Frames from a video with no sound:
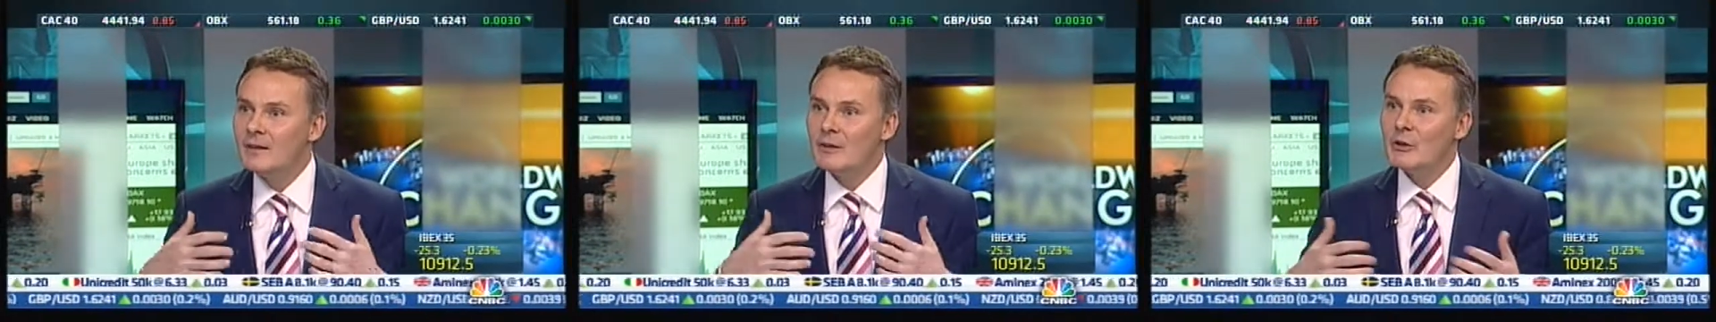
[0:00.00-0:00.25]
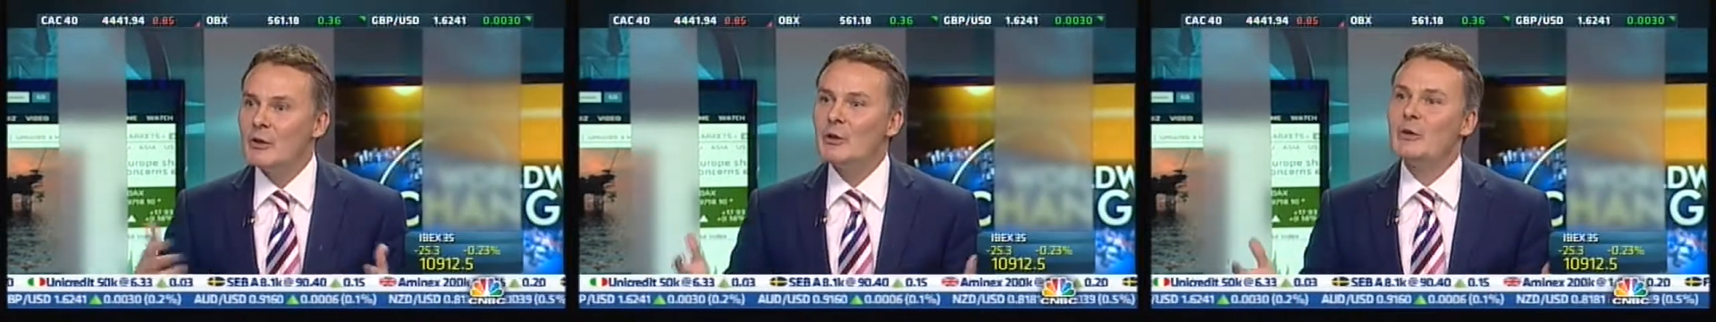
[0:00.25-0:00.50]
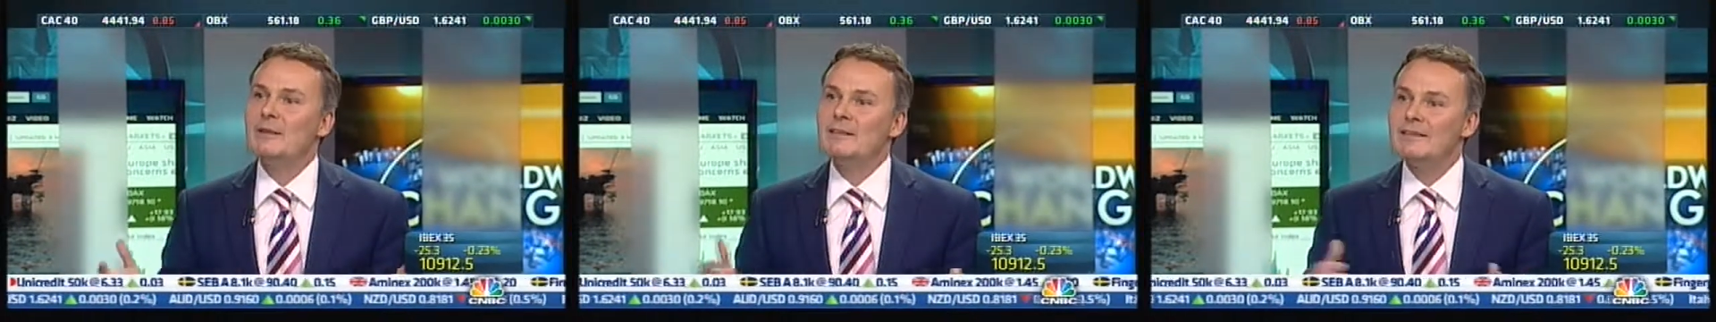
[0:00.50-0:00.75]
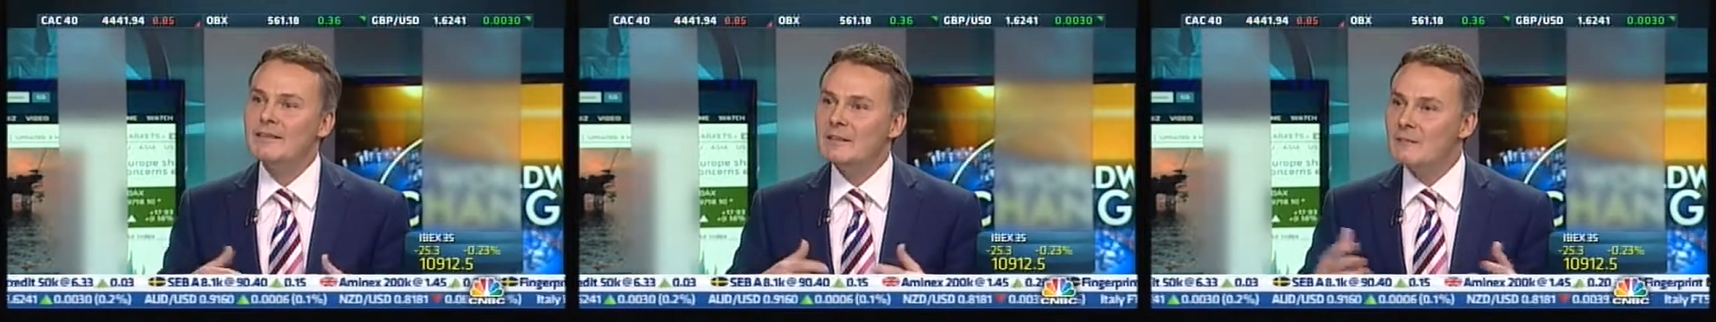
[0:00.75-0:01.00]
uh,
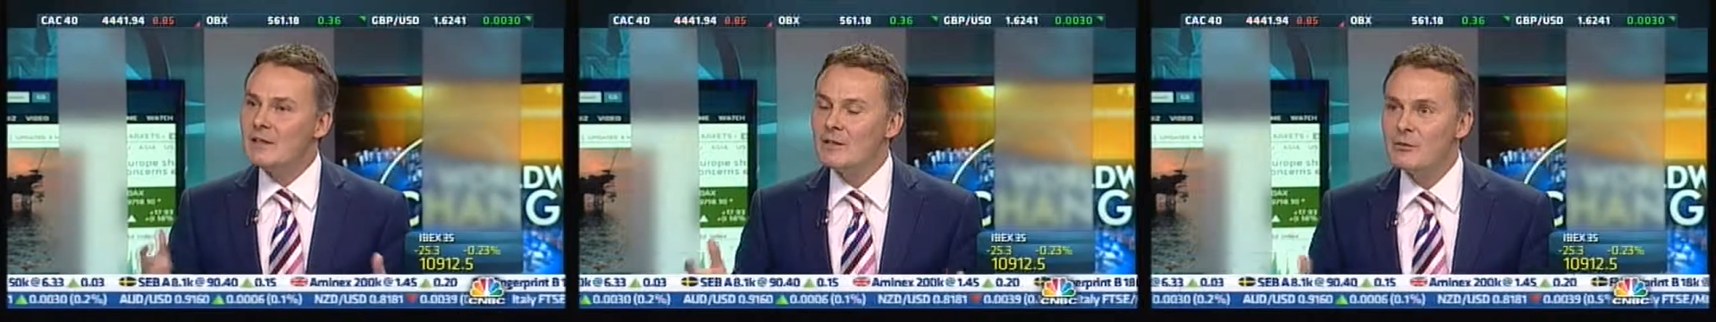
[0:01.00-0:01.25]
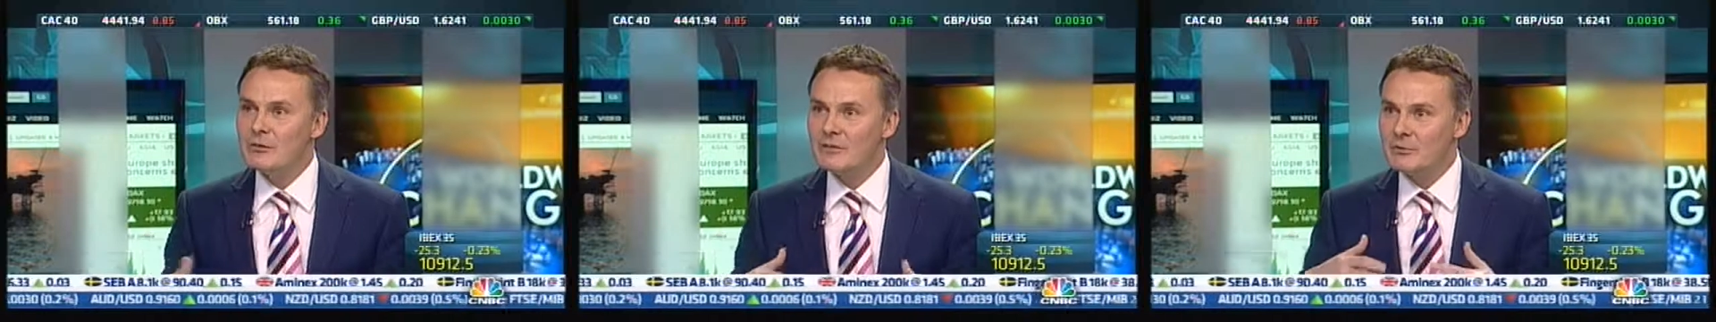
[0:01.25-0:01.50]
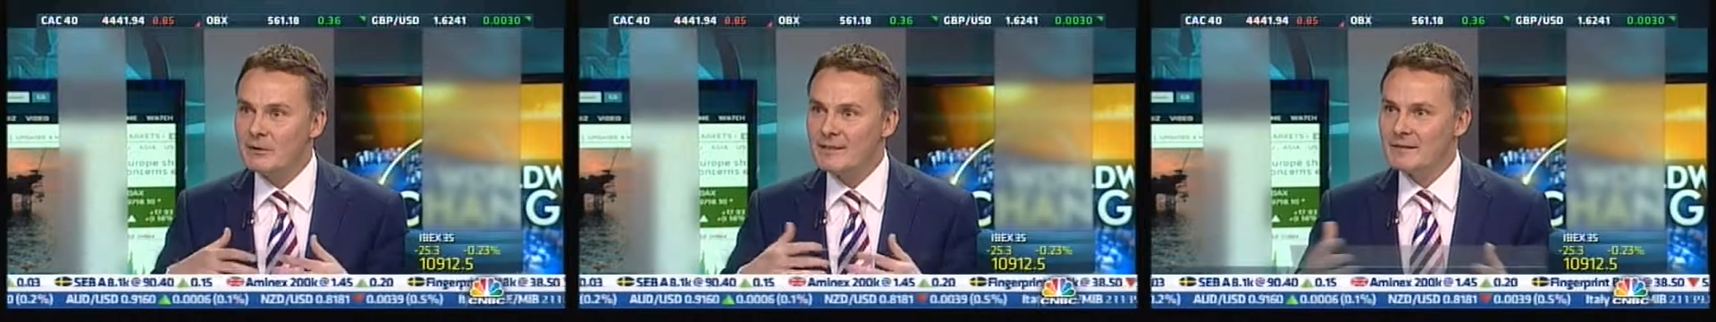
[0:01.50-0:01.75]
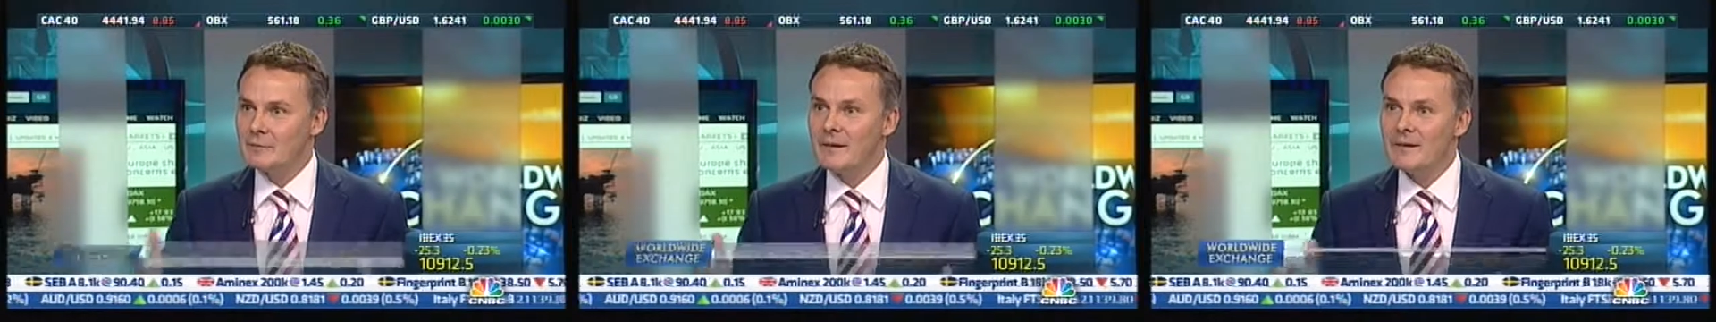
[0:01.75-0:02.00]
stimulus
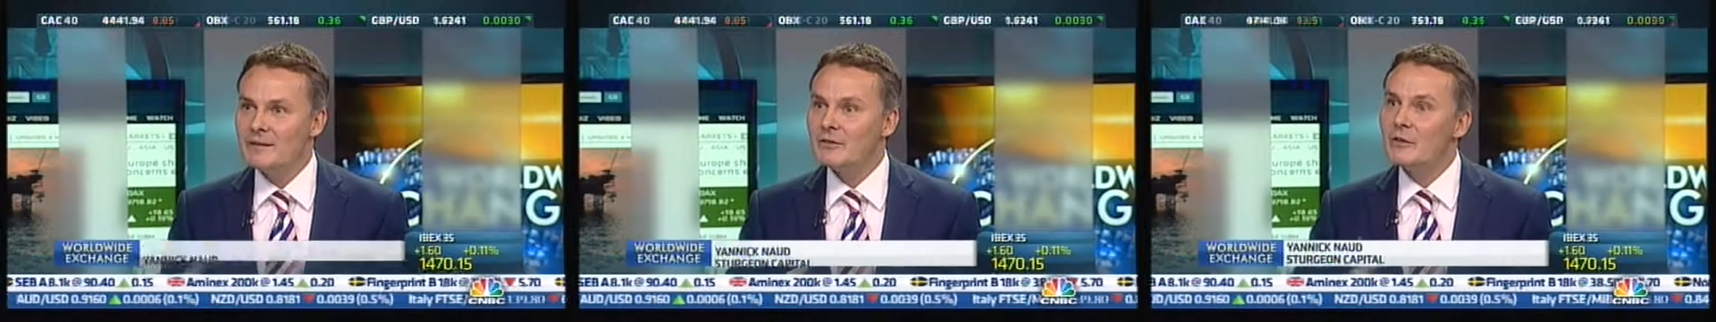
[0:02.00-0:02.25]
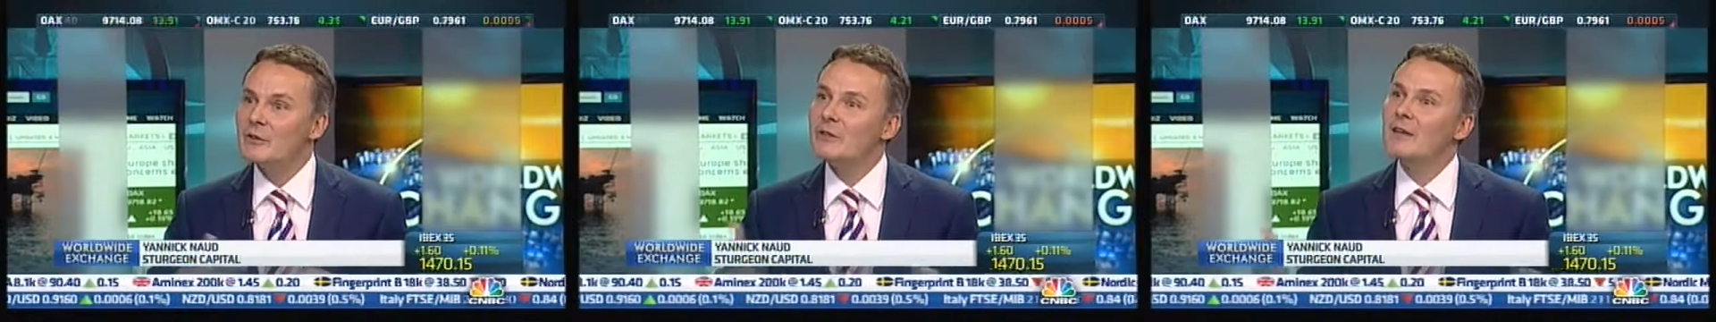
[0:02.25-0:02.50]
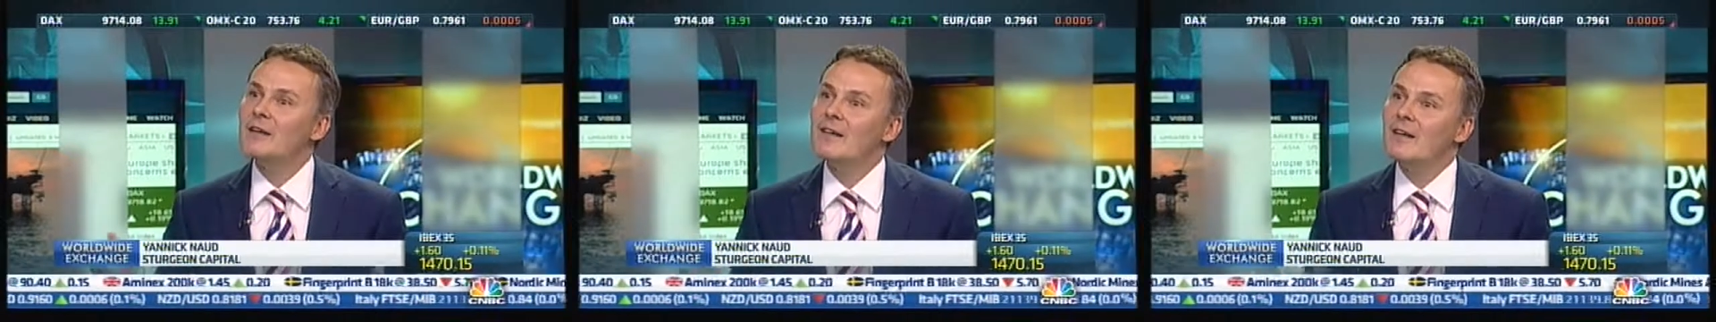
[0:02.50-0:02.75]
with based on uh,